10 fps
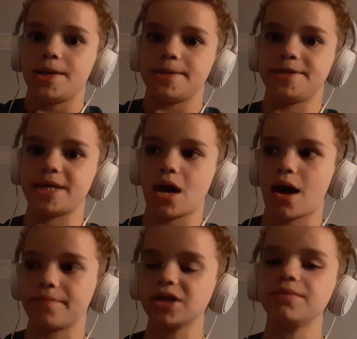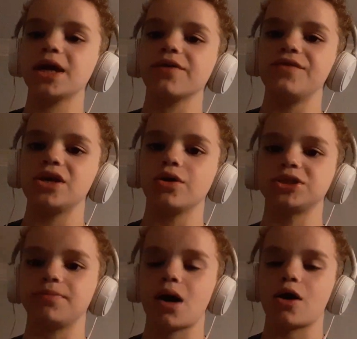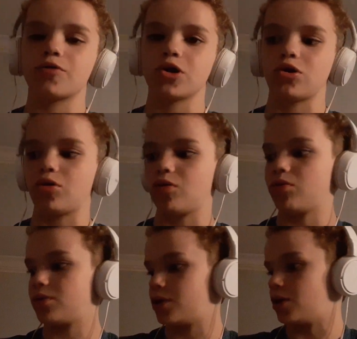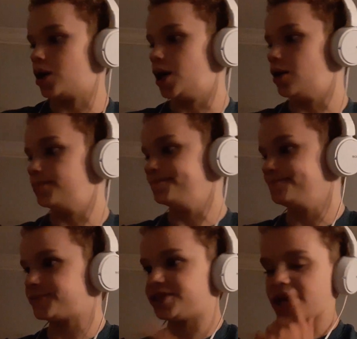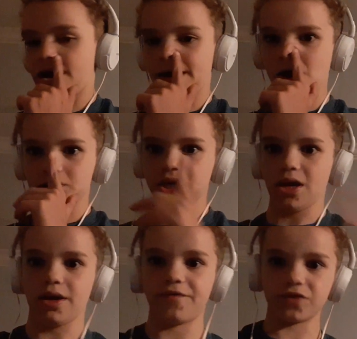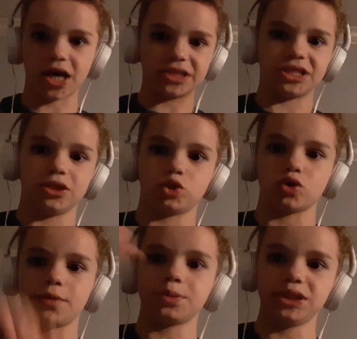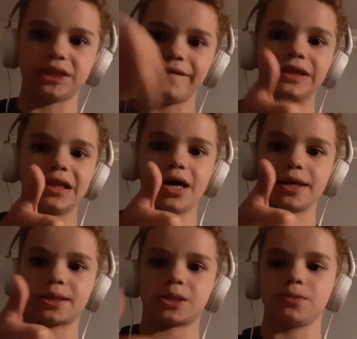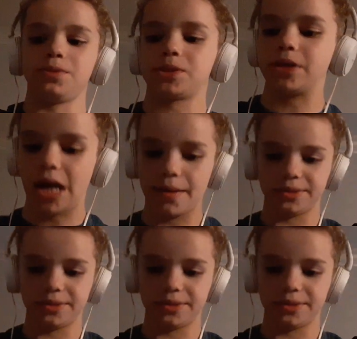Yeah, I'm gonna make a video tomorrow. Yeah. Okay, if you guys did enjoy, please leave a like, subscribe,